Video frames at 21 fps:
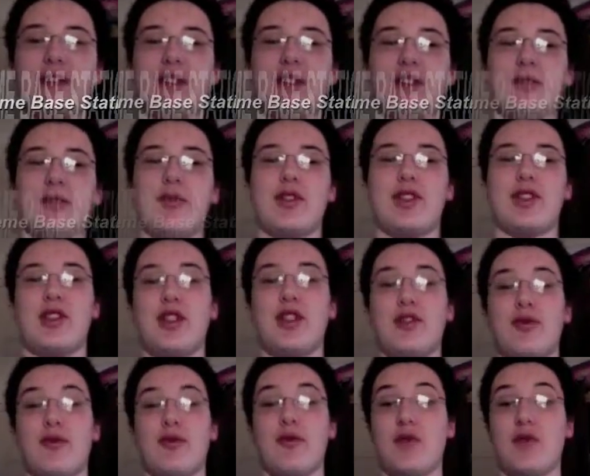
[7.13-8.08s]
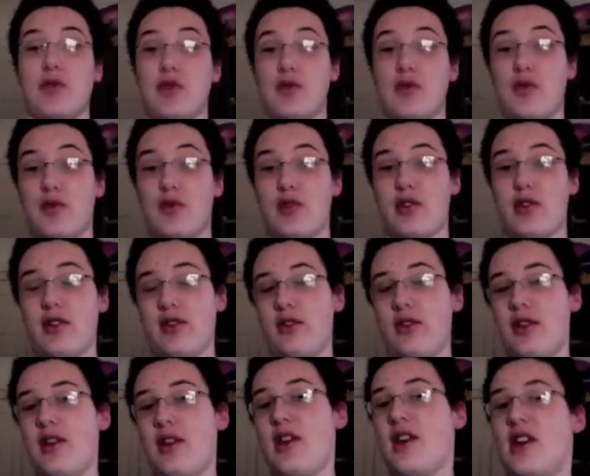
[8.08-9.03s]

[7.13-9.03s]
here with another review for you.